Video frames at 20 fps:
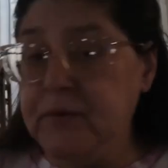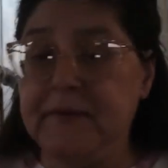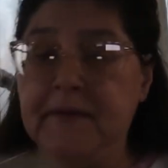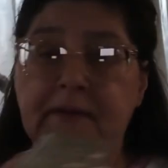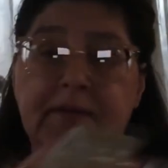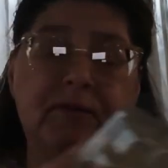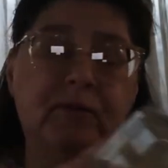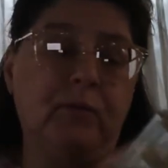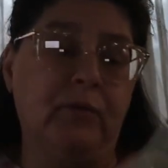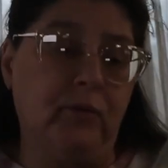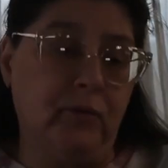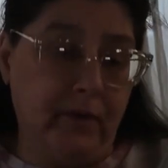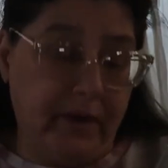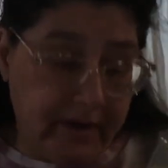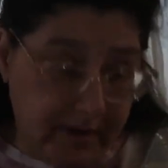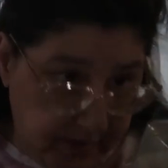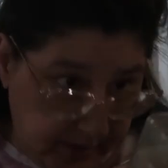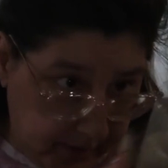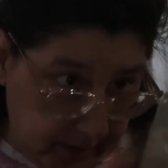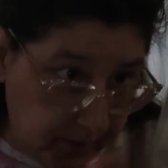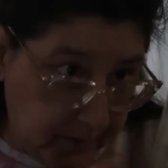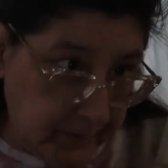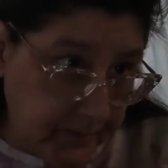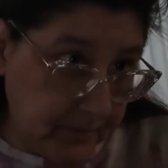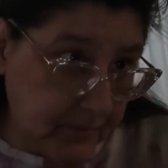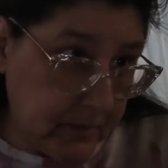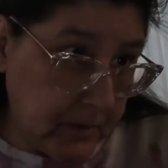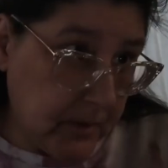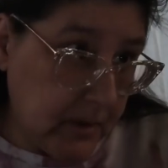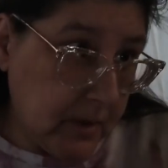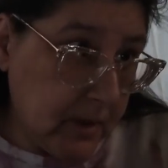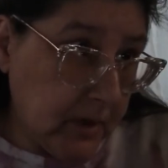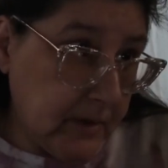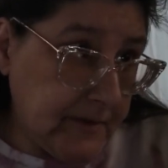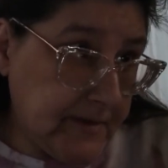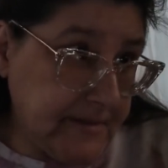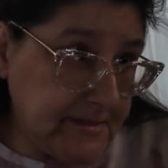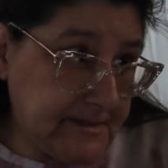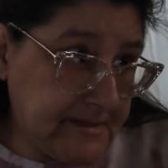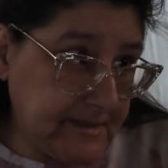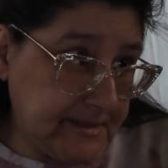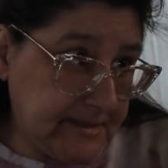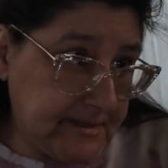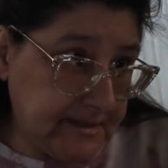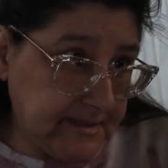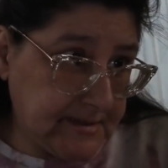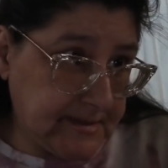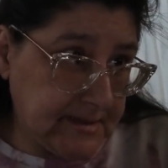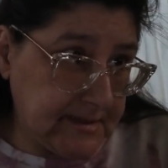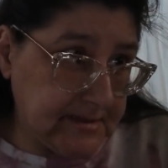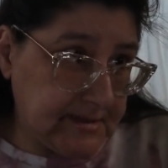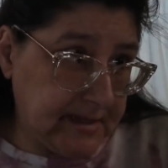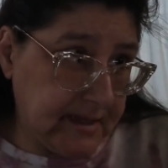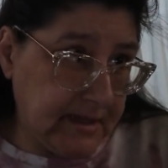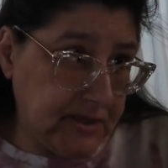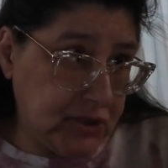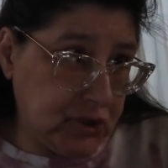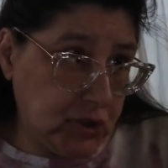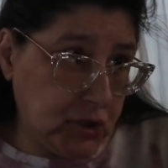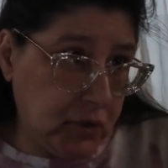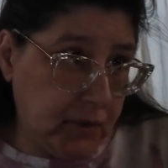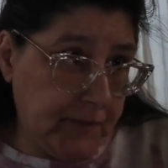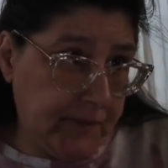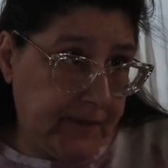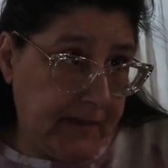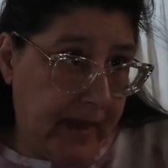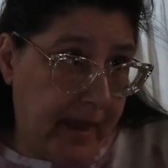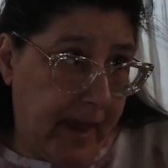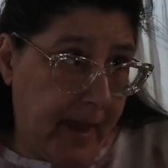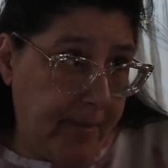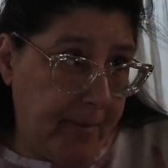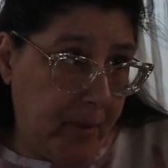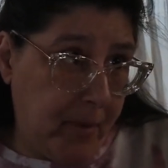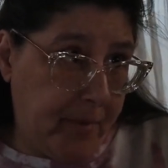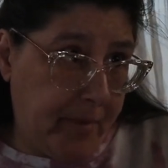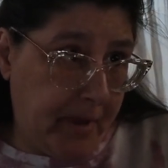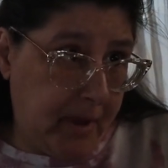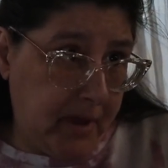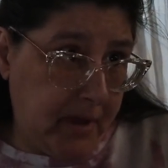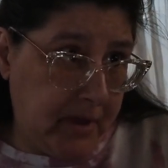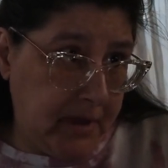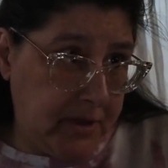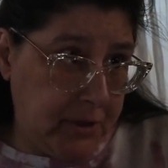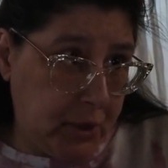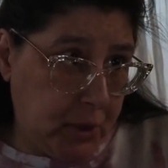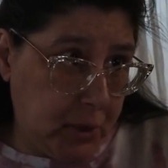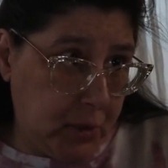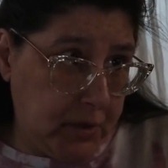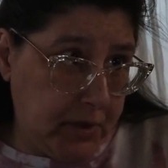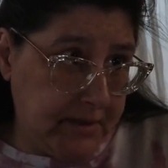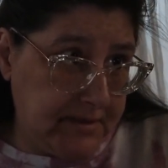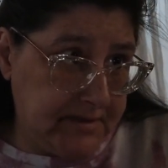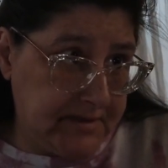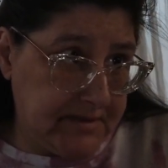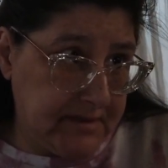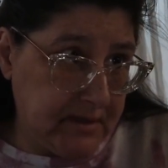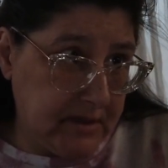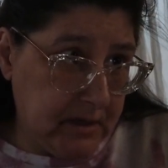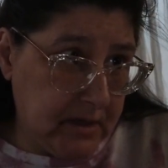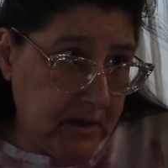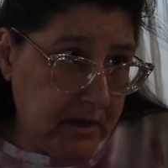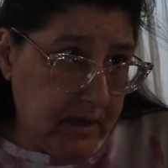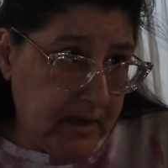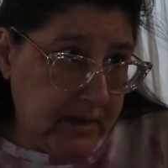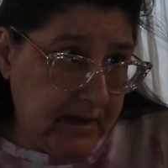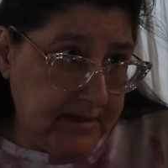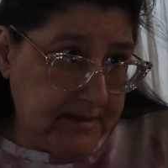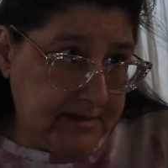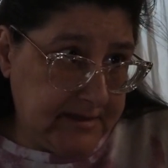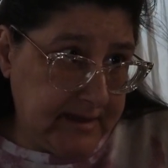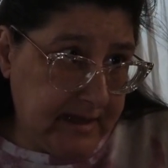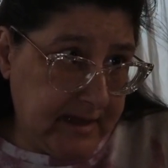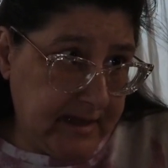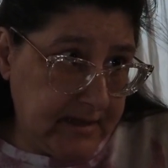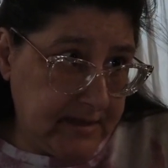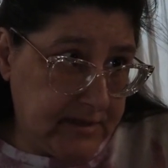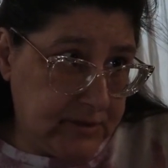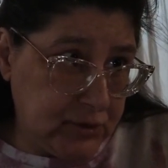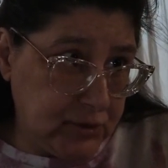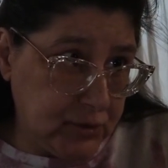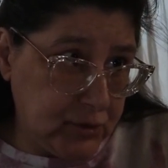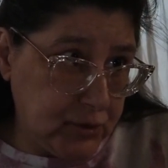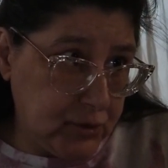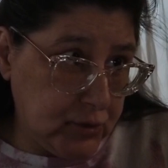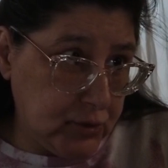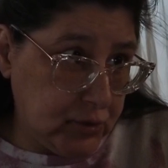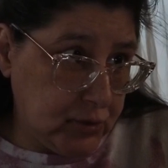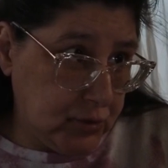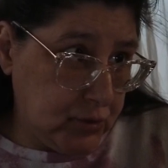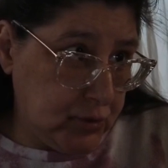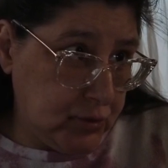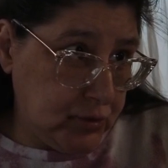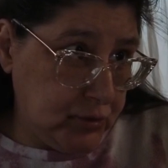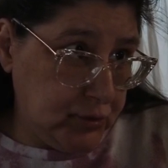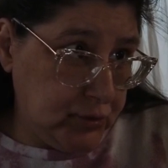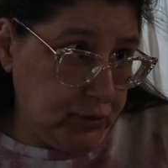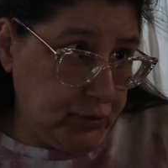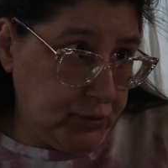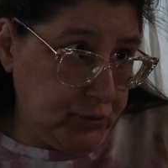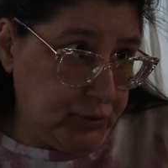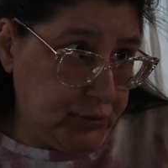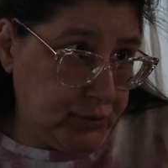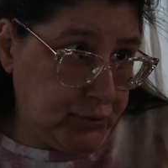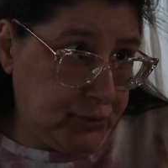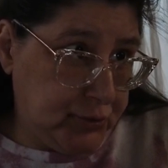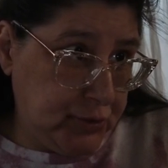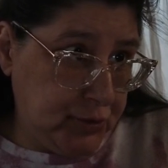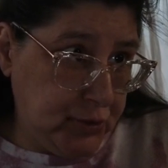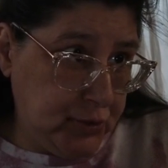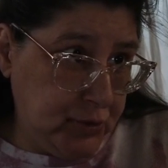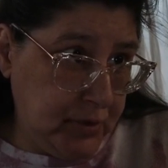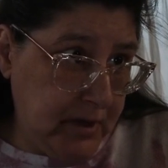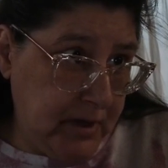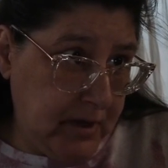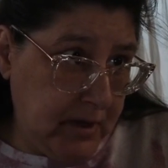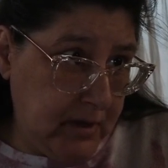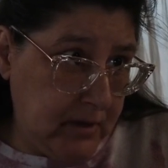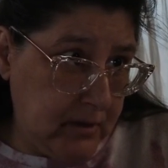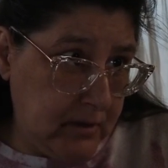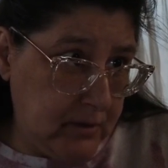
with this one right here. This is the Sensational Apple Pumpkin Donuts. It says, do not,